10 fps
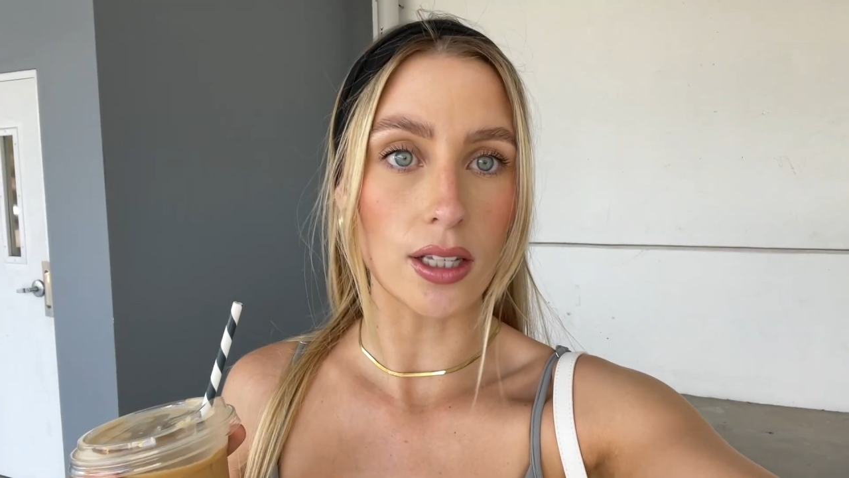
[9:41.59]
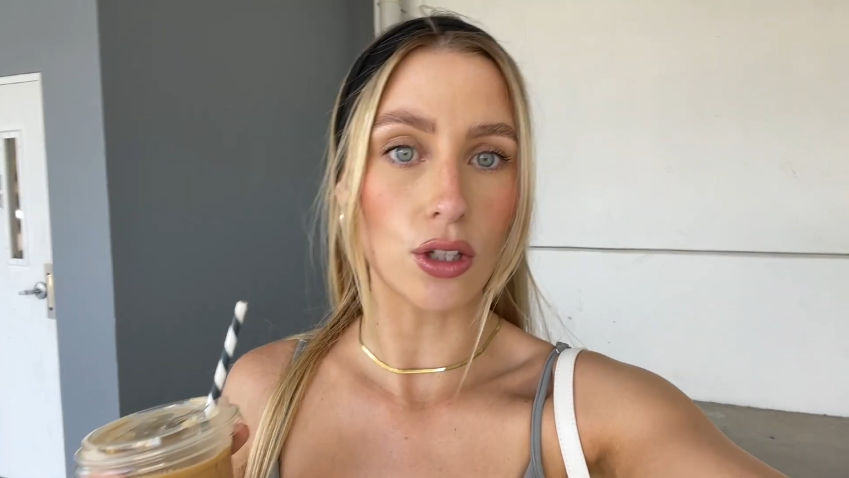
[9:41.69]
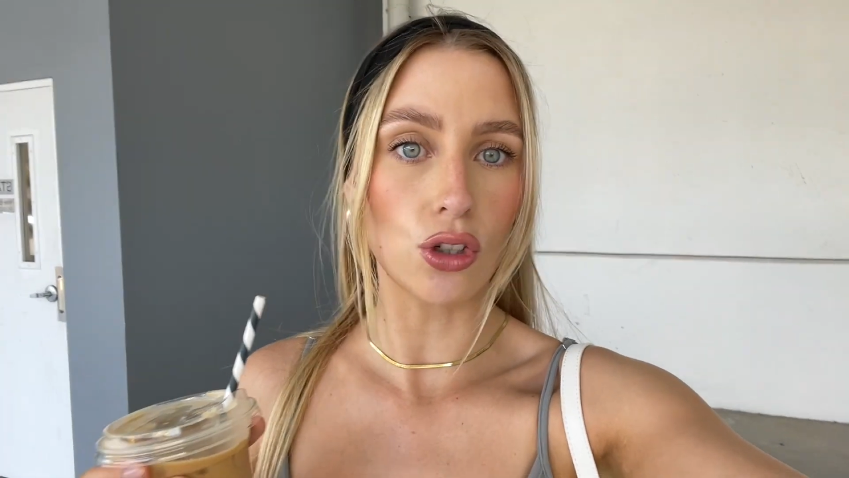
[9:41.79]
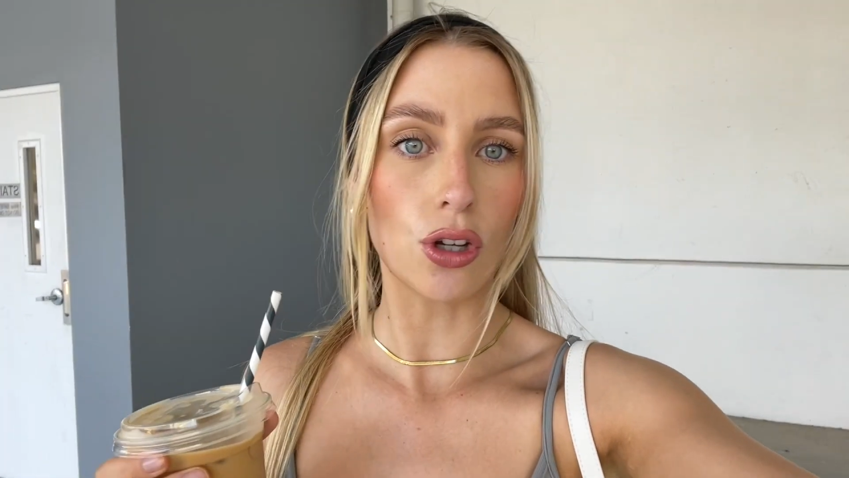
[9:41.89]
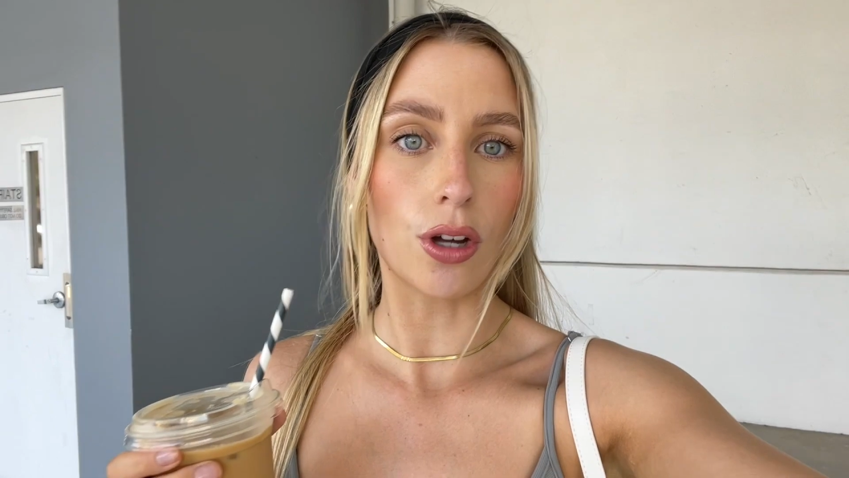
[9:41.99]

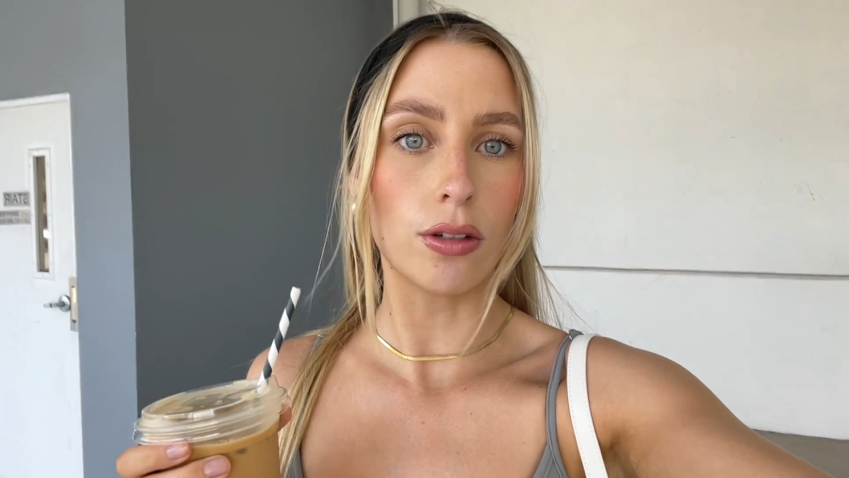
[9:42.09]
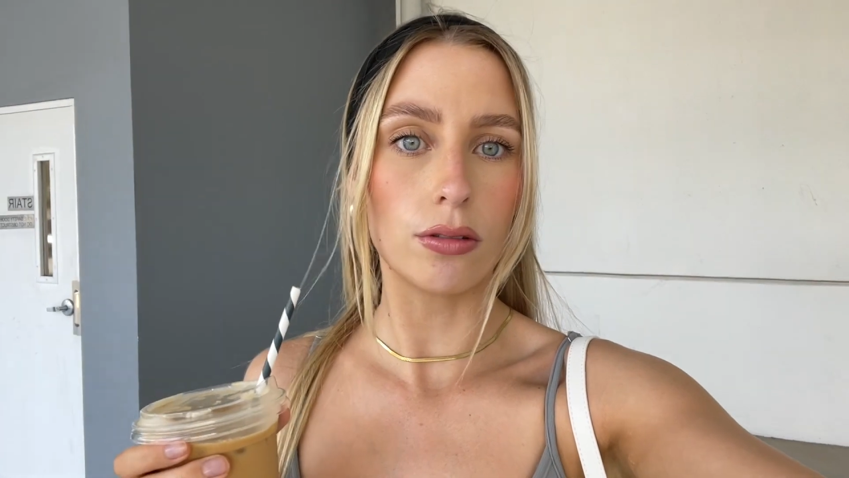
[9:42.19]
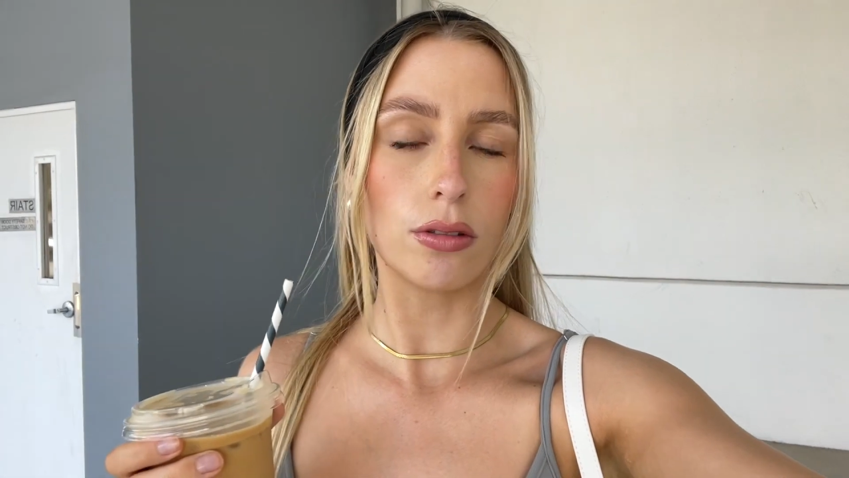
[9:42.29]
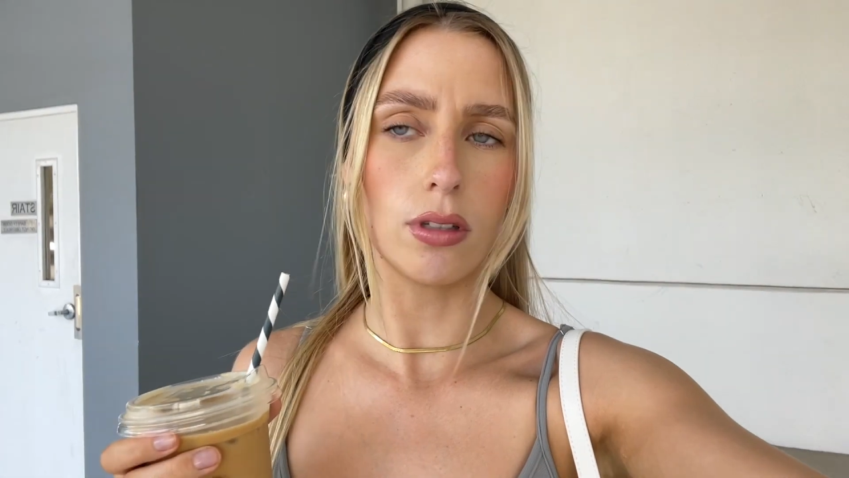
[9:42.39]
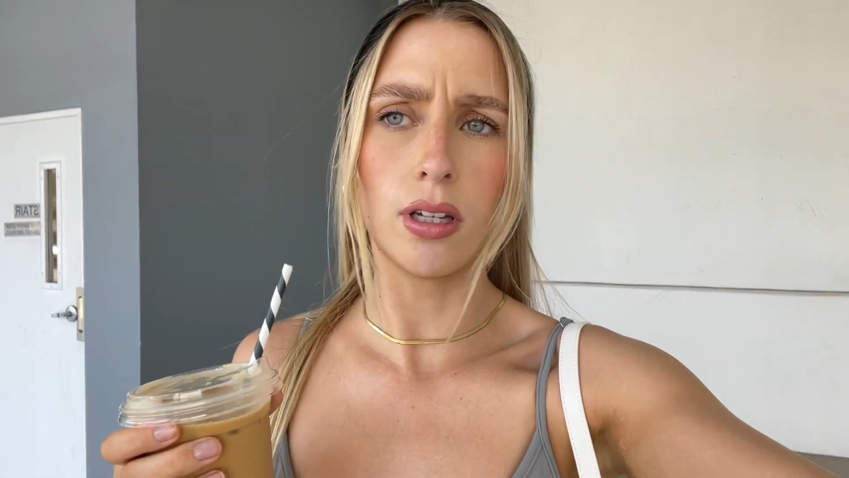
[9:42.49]

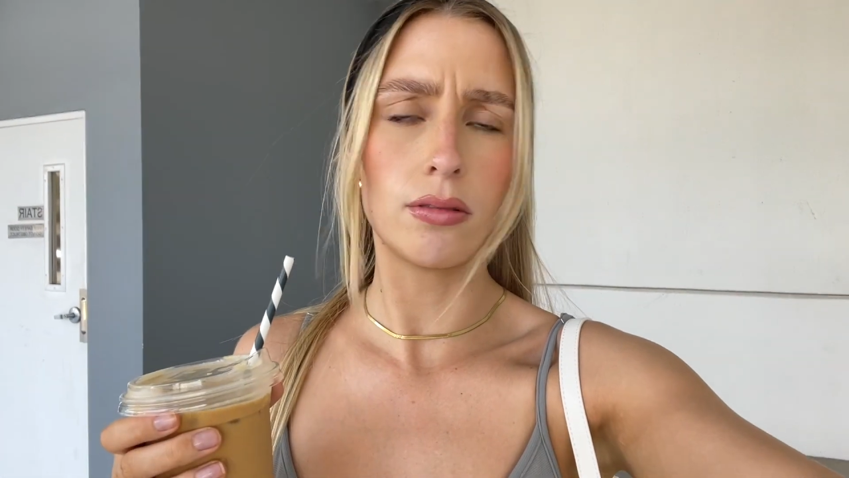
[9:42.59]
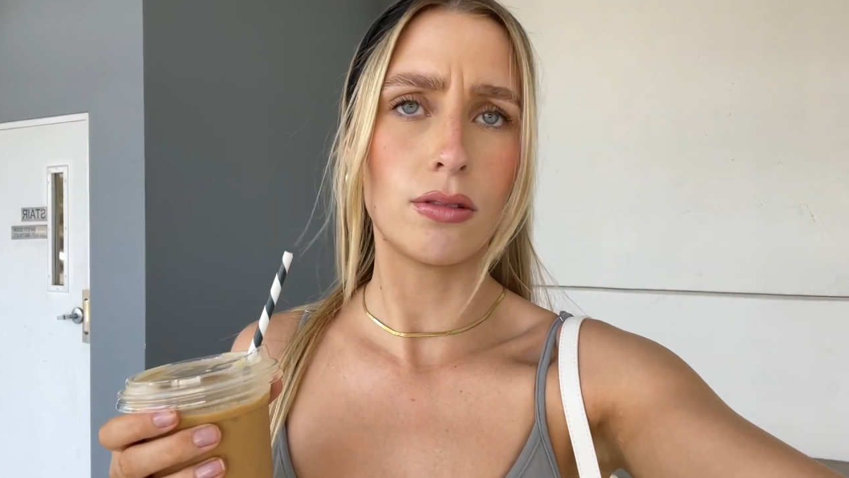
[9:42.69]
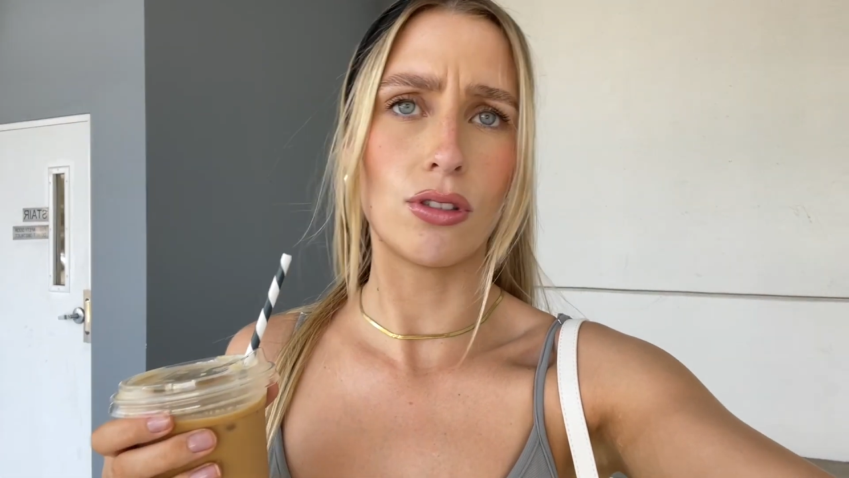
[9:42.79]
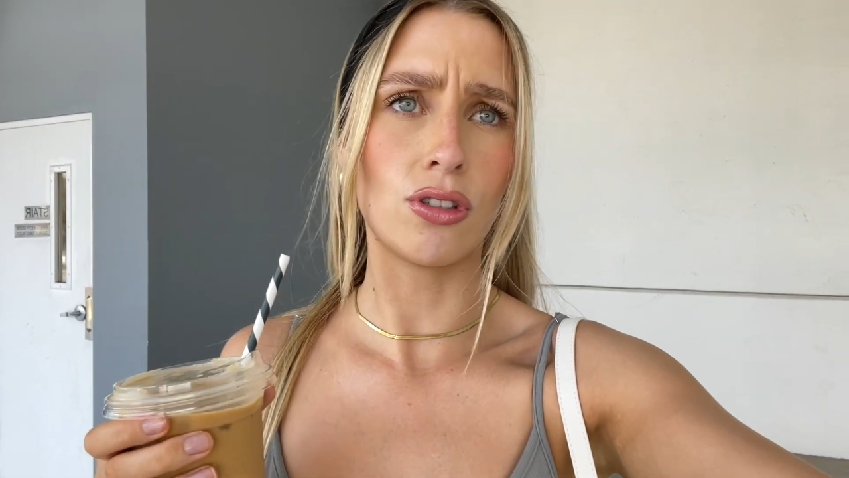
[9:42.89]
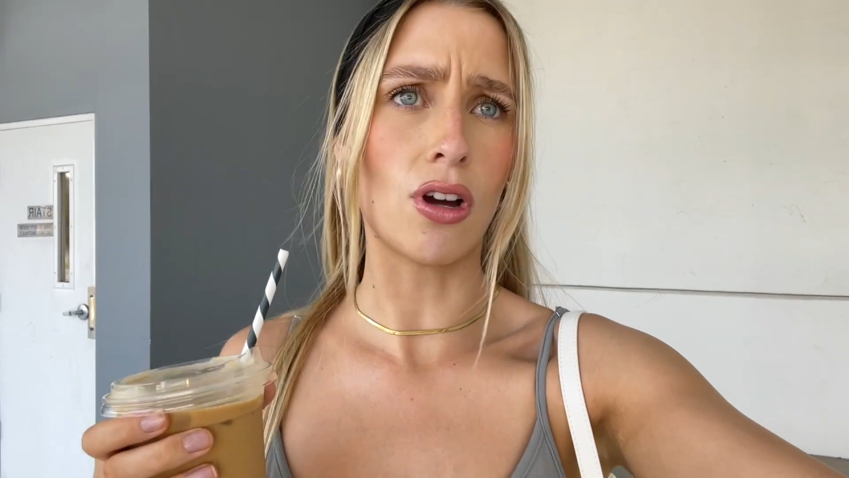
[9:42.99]

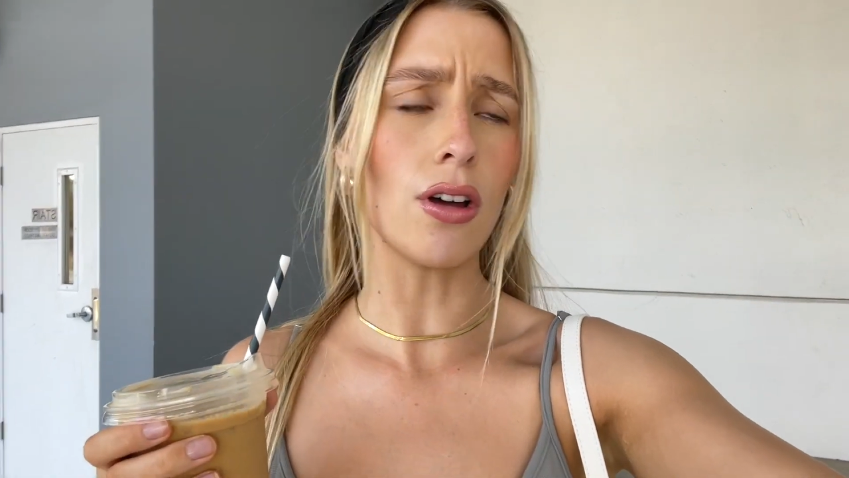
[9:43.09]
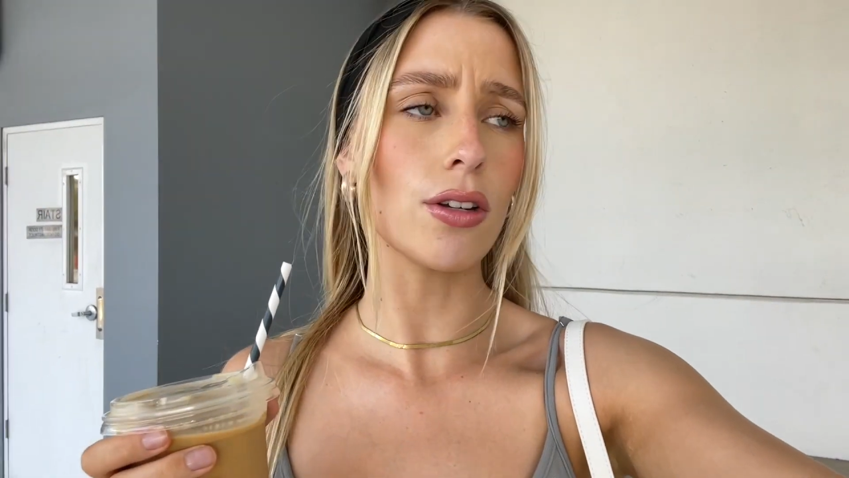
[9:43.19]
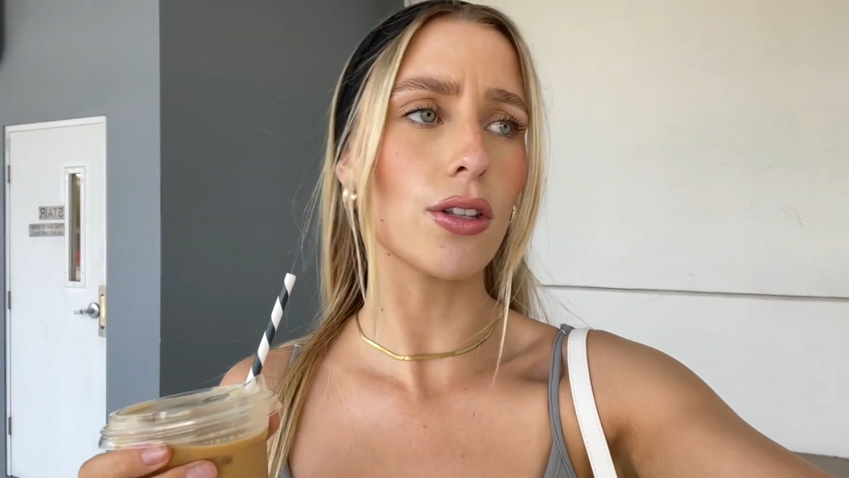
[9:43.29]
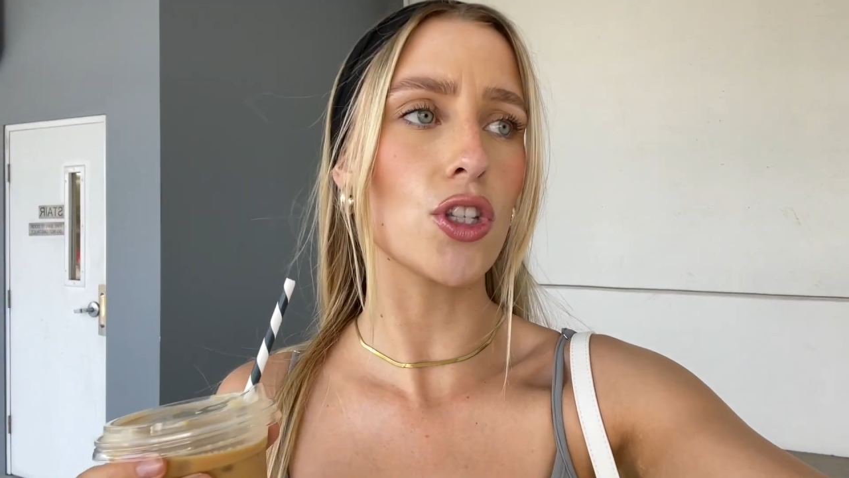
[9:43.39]
the